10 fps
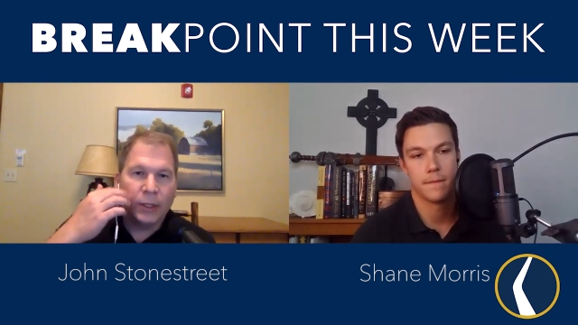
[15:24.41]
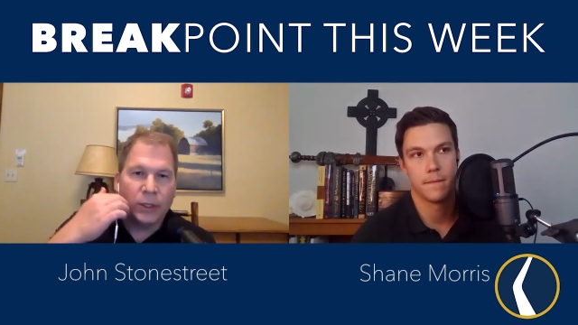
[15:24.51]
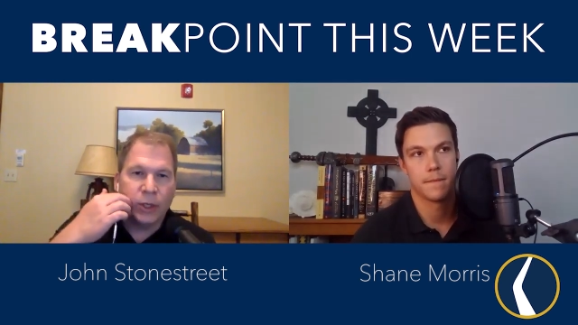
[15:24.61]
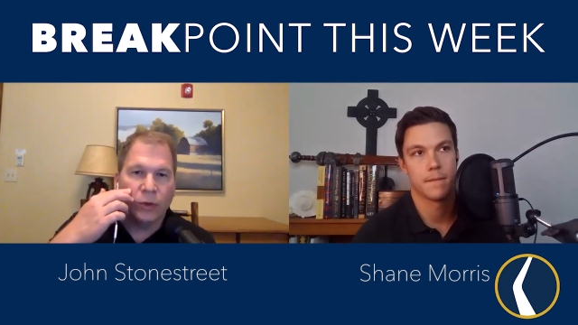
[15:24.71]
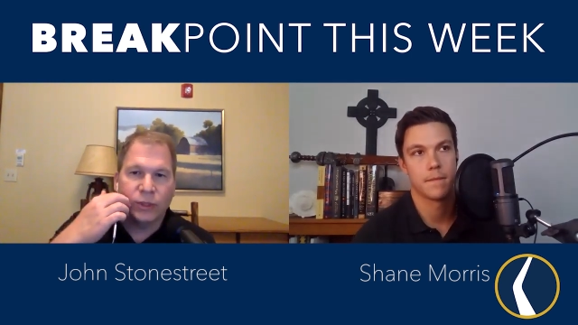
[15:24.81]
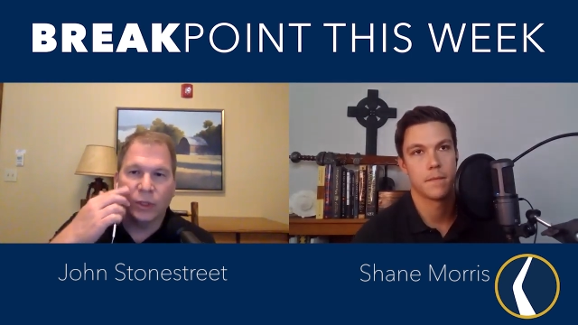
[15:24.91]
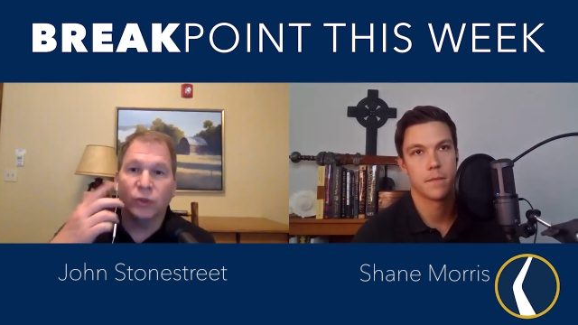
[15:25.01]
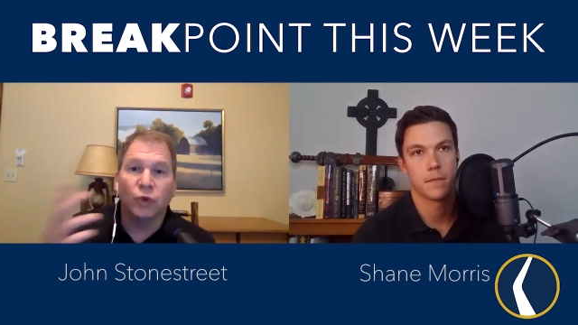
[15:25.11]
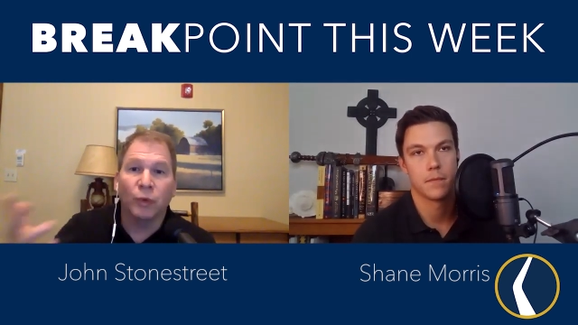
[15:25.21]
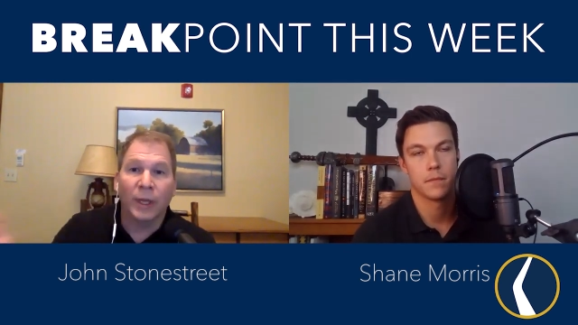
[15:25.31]
Speaker 1: you know to
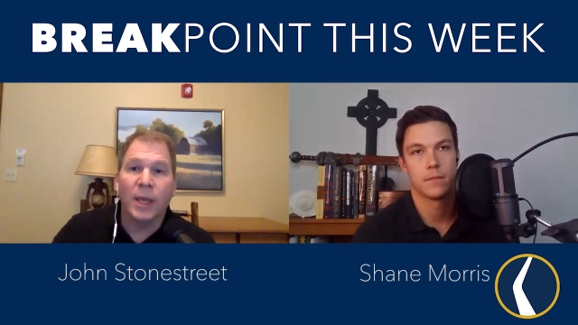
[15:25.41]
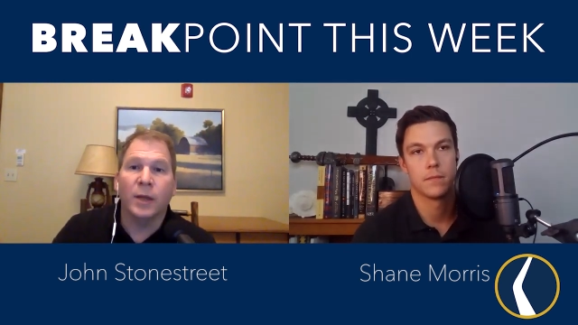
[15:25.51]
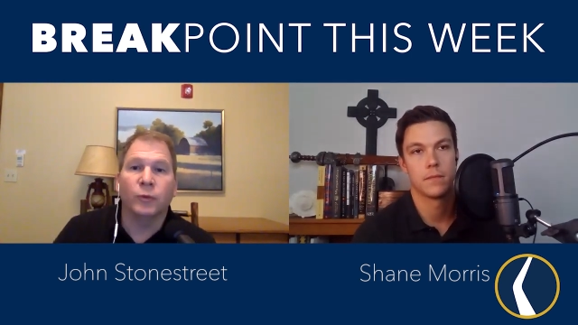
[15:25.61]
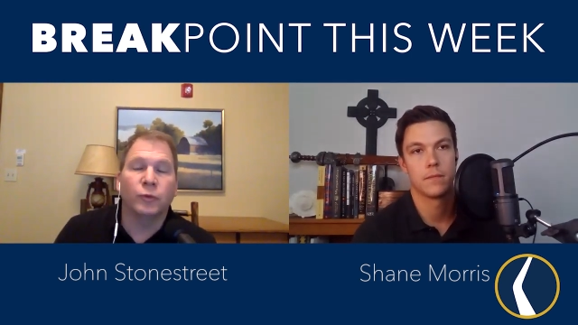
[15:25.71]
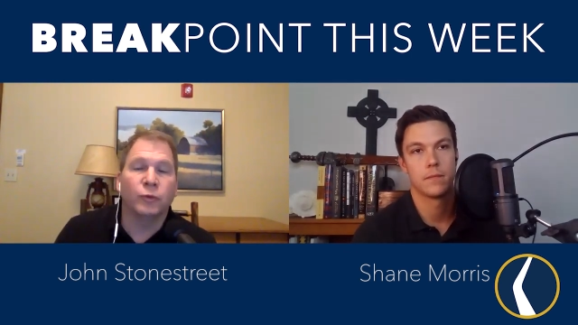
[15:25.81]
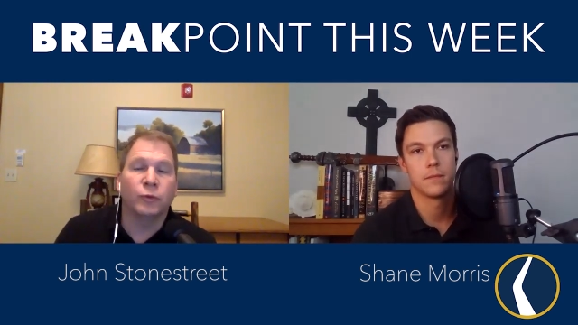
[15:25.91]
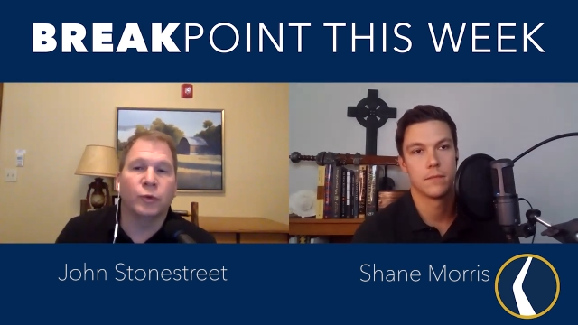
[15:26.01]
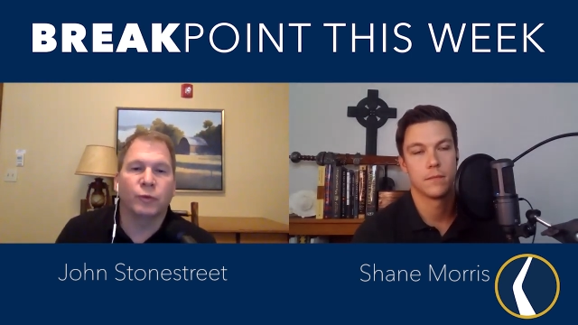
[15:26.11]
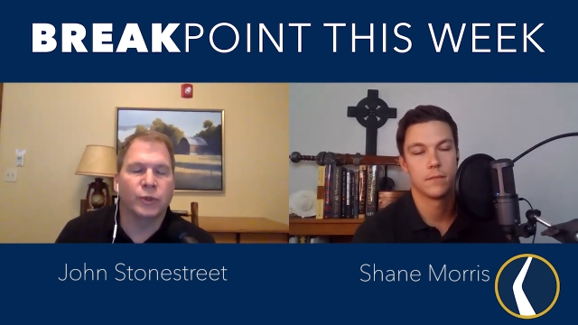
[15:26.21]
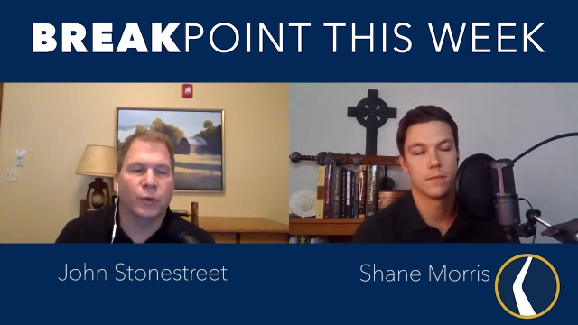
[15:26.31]
to again
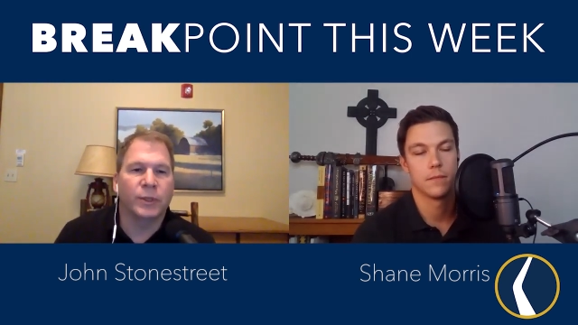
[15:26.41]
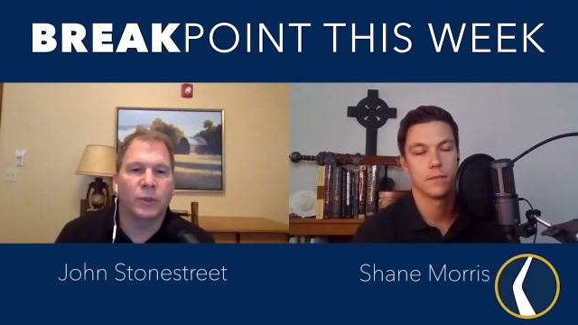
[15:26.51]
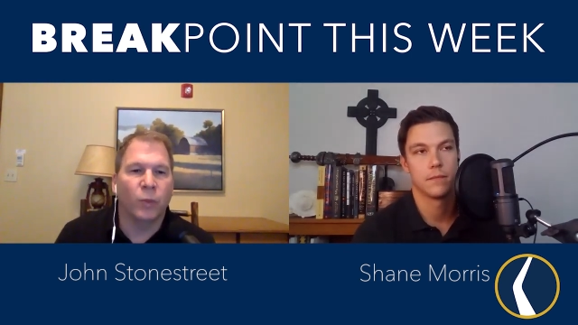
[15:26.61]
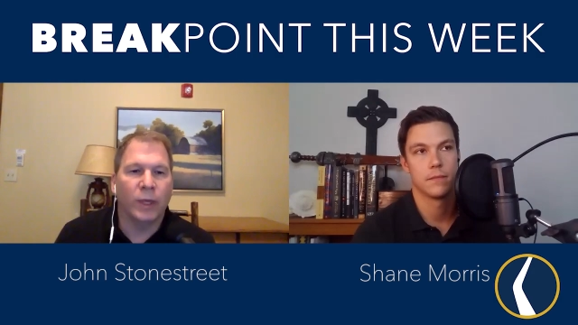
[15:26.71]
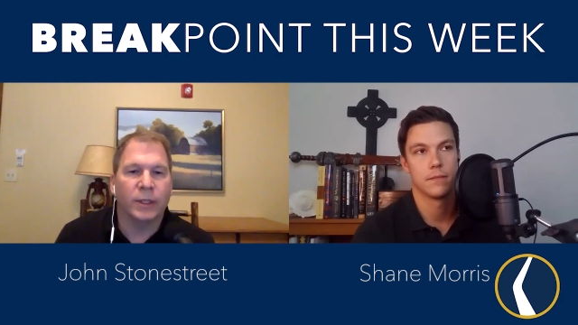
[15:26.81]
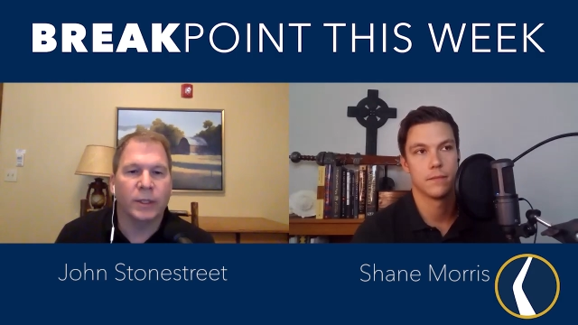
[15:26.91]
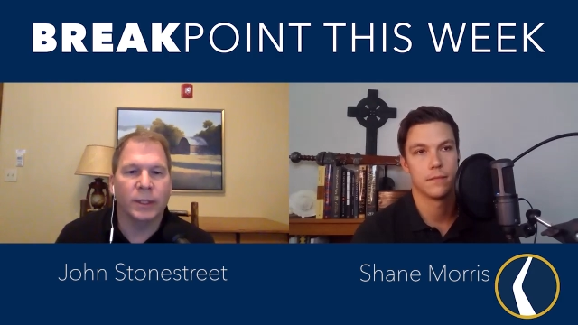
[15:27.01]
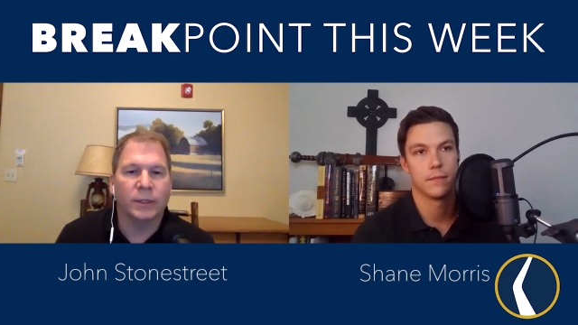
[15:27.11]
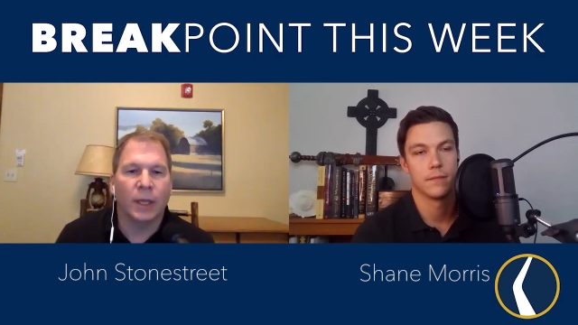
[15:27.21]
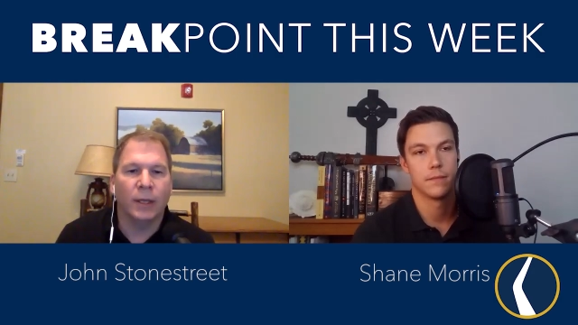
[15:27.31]
to rejoice in
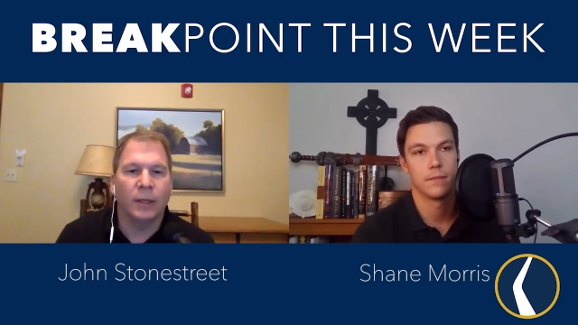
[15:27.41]
wickedness. And